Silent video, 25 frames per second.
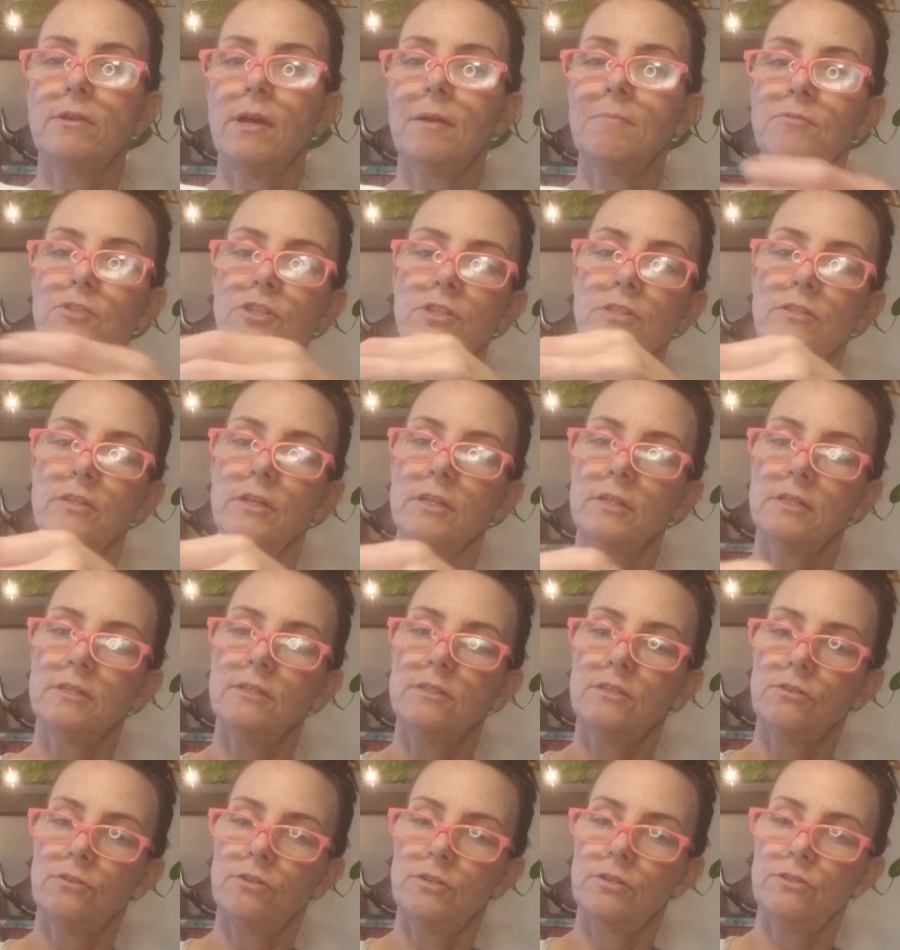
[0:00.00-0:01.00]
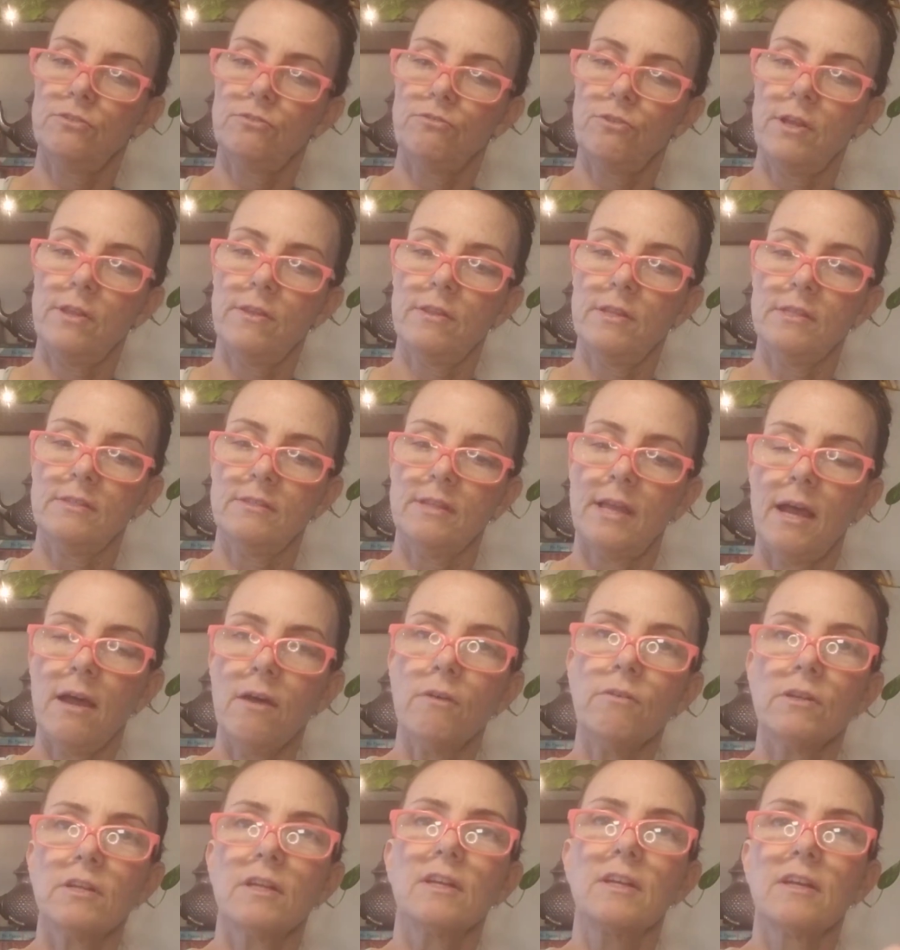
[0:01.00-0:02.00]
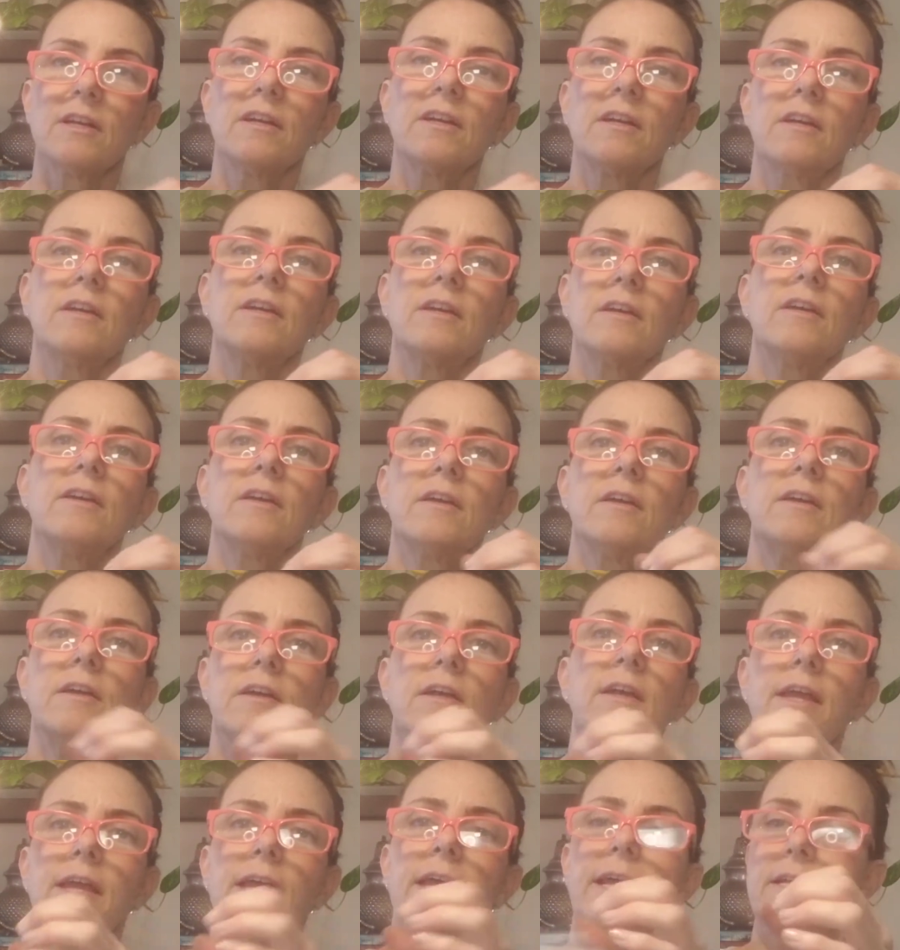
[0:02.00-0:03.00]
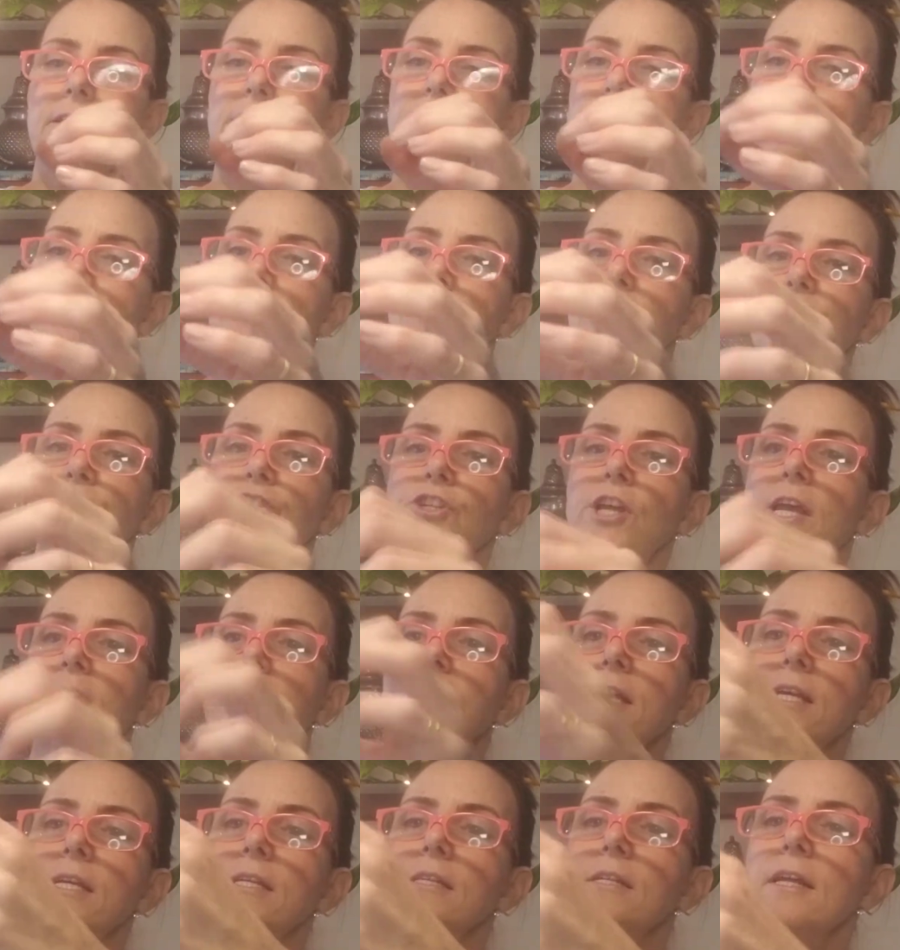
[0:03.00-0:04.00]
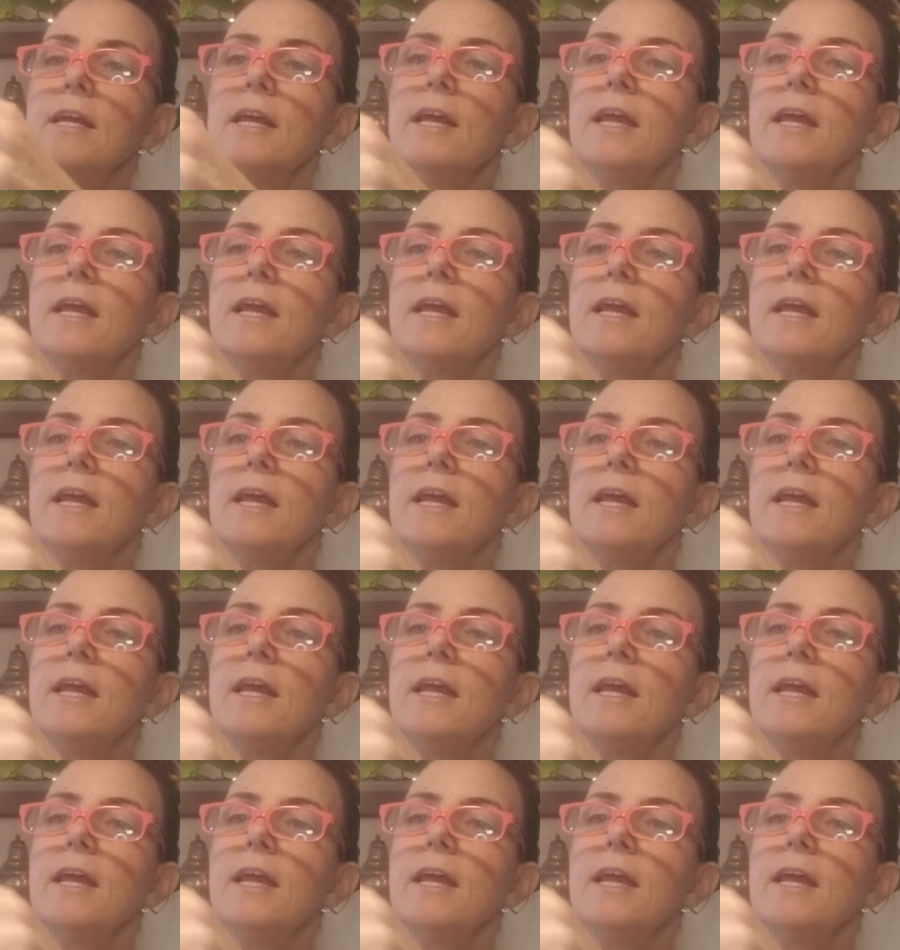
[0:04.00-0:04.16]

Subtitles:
I'm just going to sort of straighten this out and shake it.